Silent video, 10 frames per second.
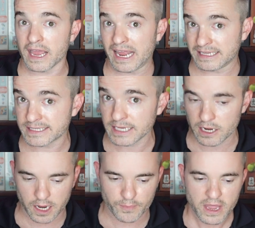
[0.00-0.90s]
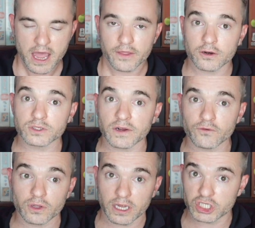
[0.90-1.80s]
in setup, there are
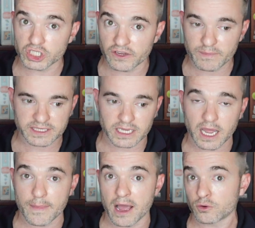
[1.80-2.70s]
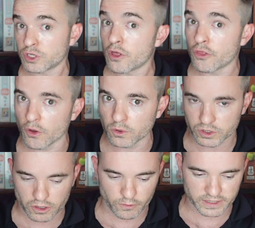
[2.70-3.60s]
several achievements that come out. Those
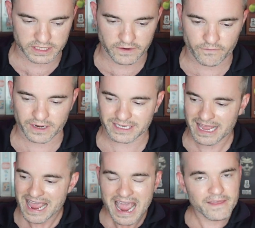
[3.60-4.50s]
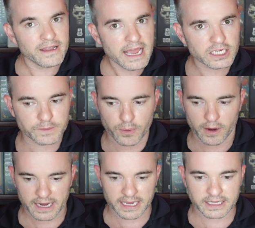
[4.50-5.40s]
are always different. And the next
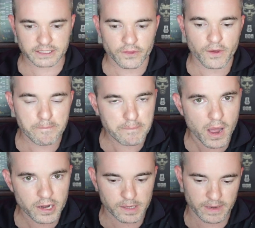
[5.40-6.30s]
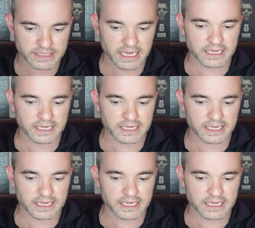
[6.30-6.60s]
part is the monuments get